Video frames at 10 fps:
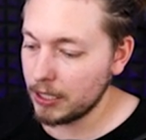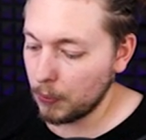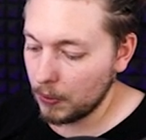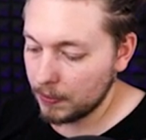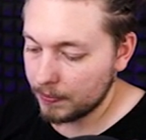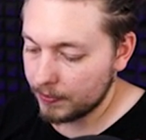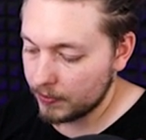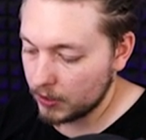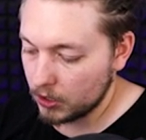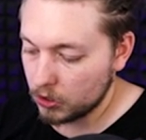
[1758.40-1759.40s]
equal
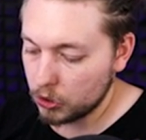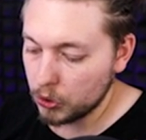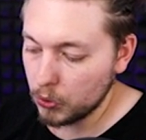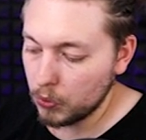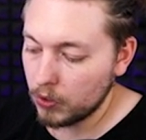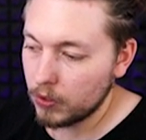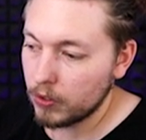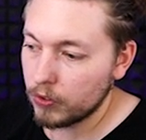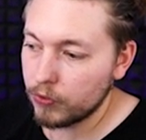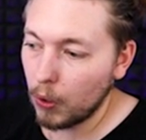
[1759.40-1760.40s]
to
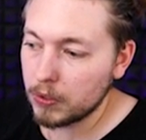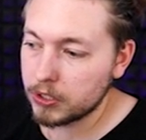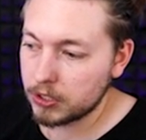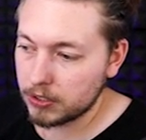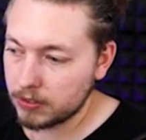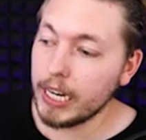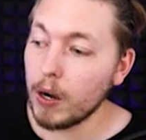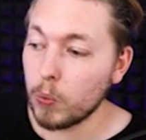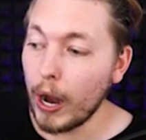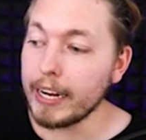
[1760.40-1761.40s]
false.
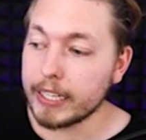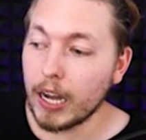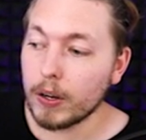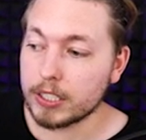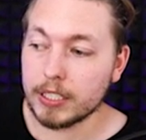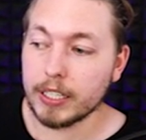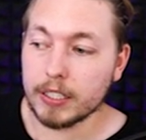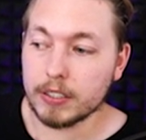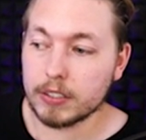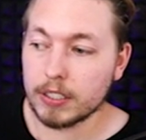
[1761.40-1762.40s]
Now, right now as it
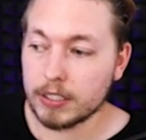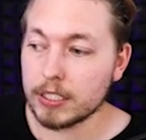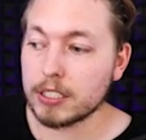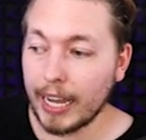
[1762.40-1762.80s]
is, this